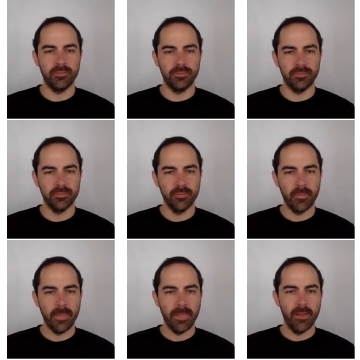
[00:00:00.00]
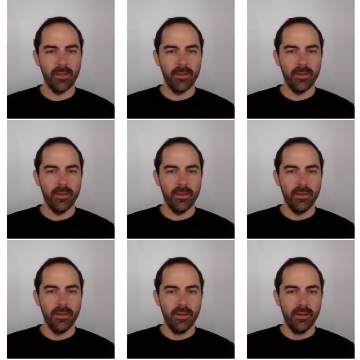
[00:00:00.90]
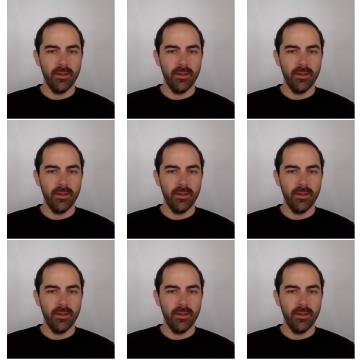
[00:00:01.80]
Nothing is said.